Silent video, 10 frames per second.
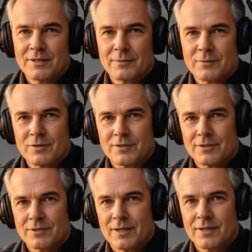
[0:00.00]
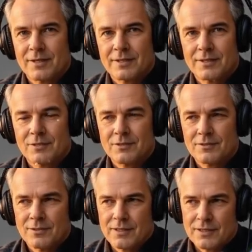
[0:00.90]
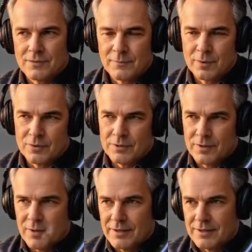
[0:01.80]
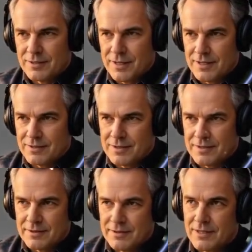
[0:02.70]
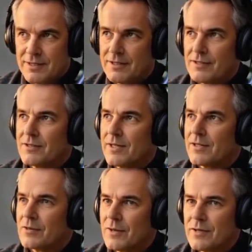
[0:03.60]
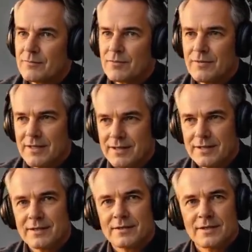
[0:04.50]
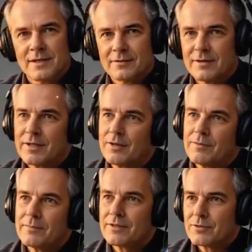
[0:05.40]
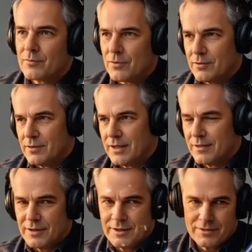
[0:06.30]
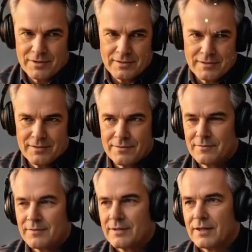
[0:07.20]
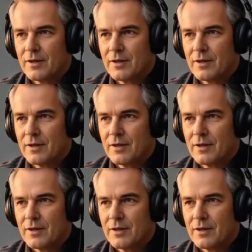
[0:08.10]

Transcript: deeper into Starlink, it is important to understand that it isn't just about providing internet to homes in rural areas. There's a